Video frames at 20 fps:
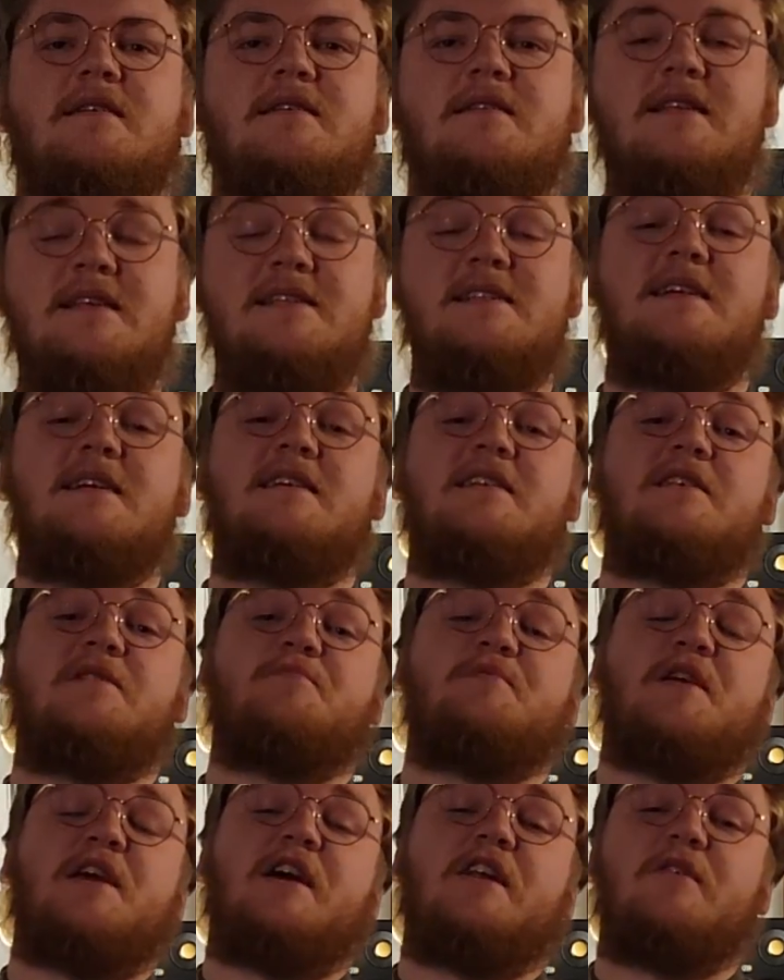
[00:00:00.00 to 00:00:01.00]
Listening to the
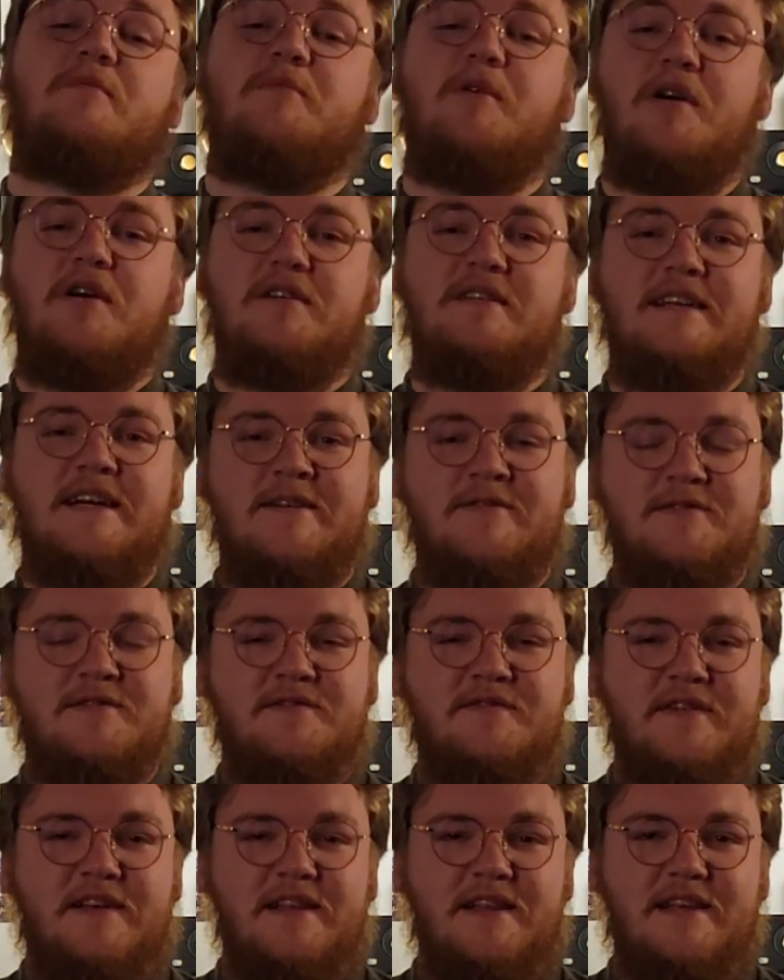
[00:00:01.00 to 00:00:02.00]
piano part, I
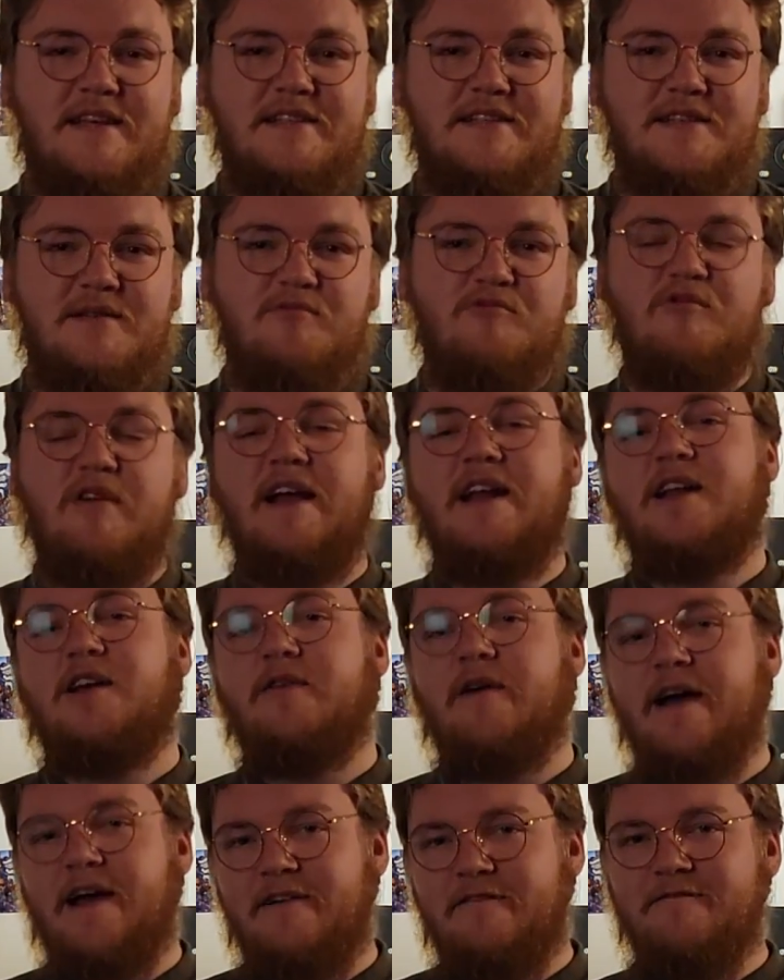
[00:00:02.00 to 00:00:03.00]
was feeling some
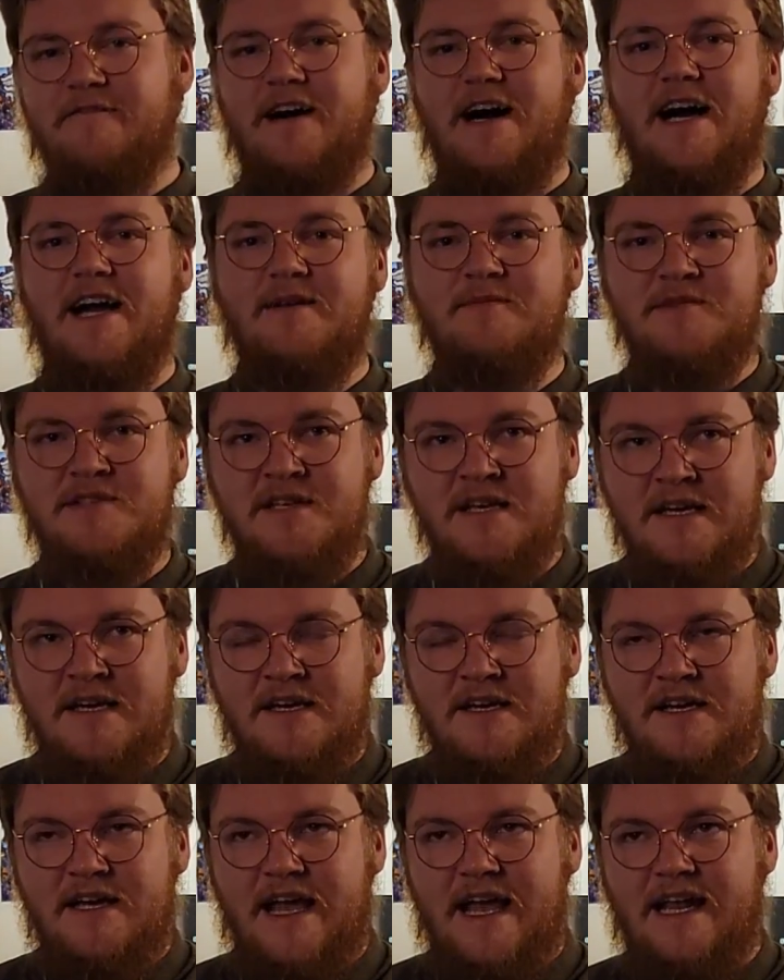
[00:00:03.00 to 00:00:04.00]
Radiohead vibes,
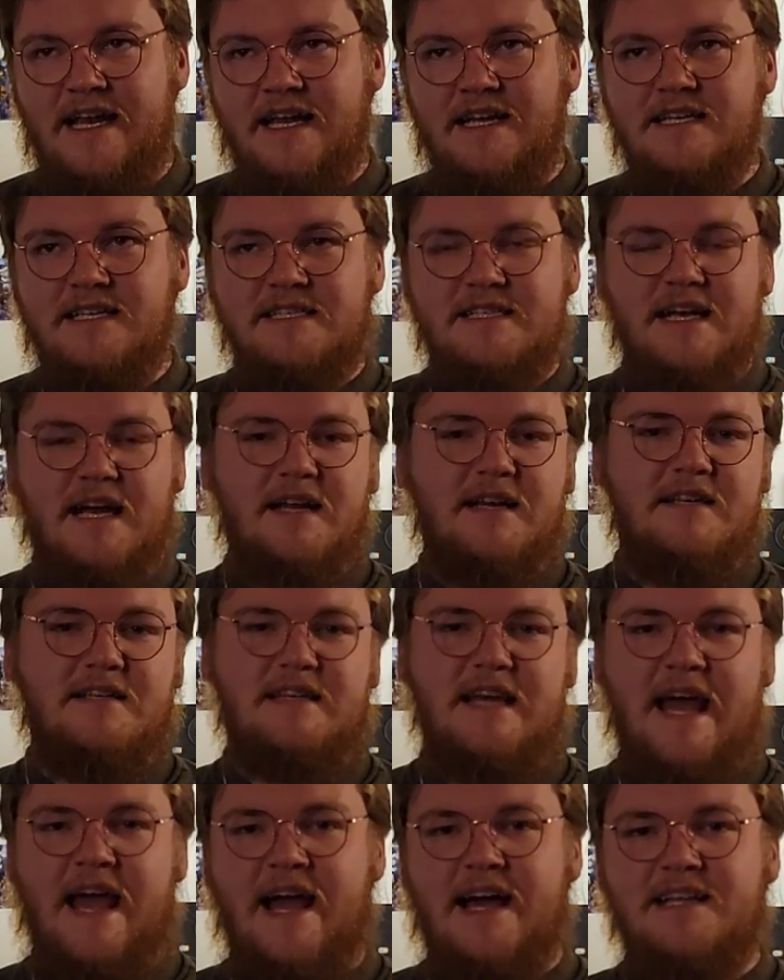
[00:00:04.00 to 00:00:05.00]
and I decided
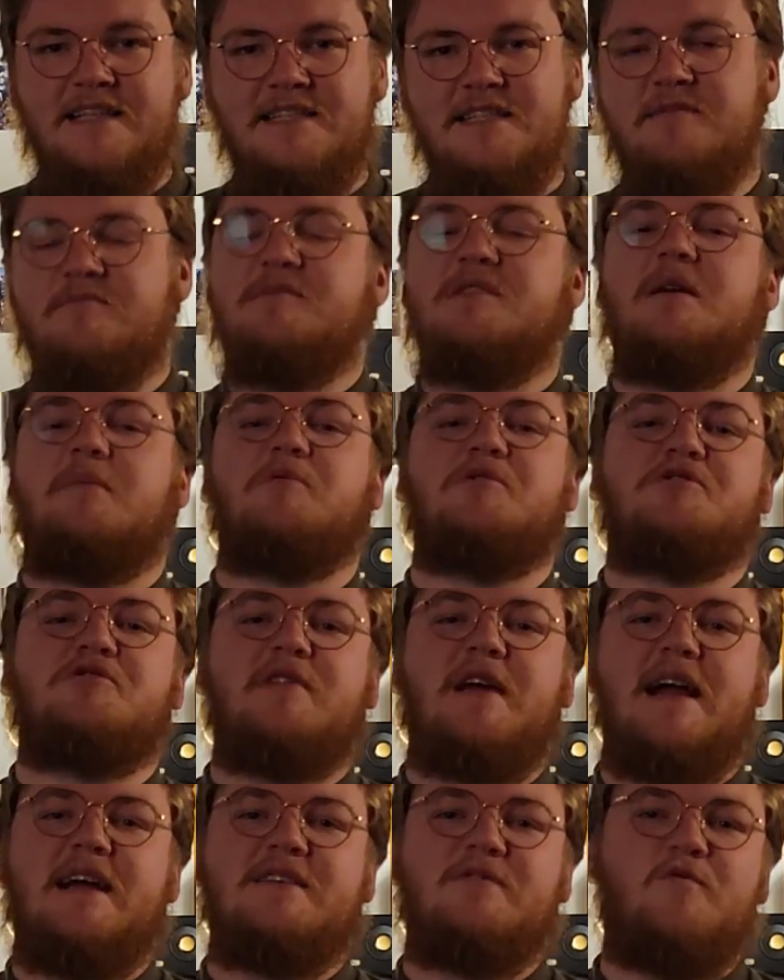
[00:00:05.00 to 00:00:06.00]
to add some
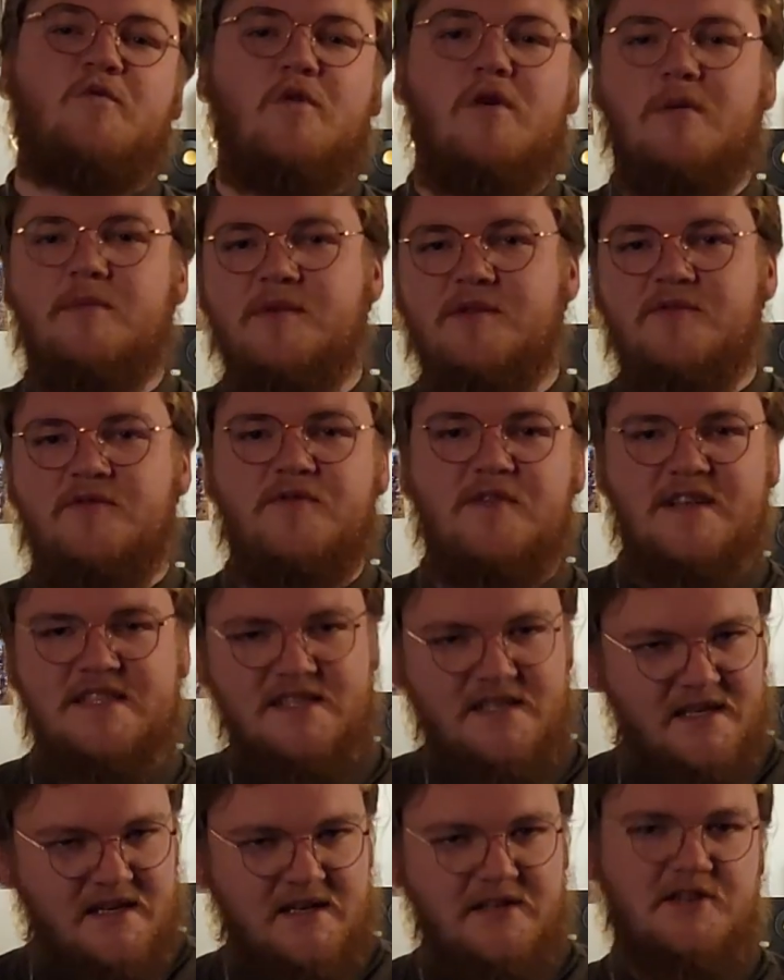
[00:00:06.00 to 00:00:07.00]
double-tracked warm and
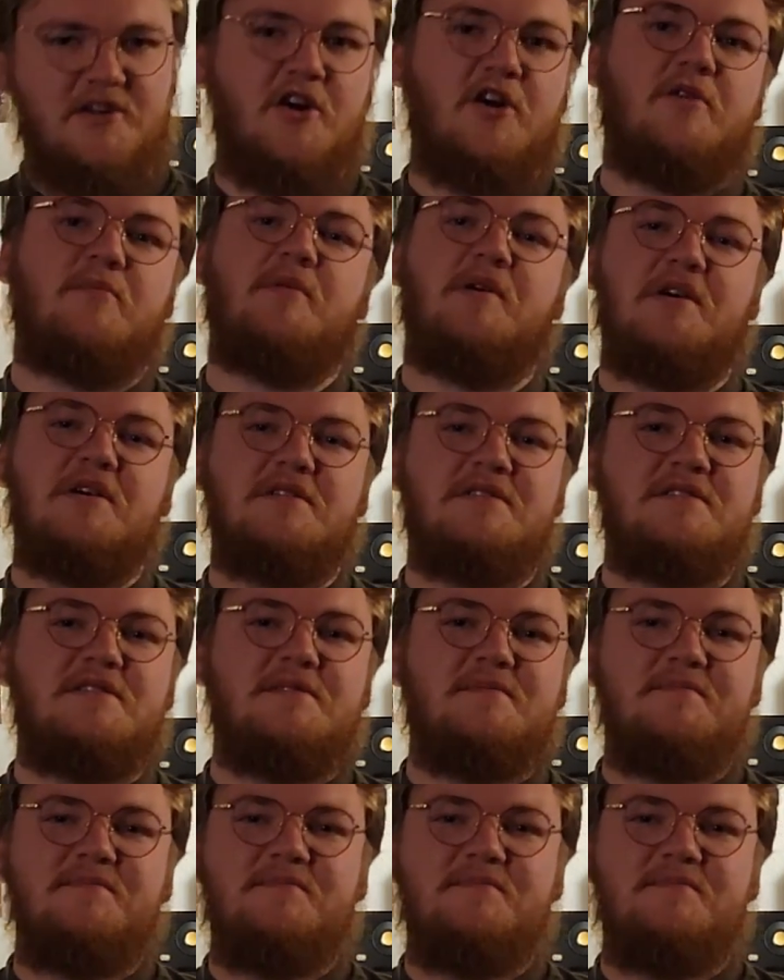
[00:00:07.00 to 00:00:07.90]
fuzzy guitar parts.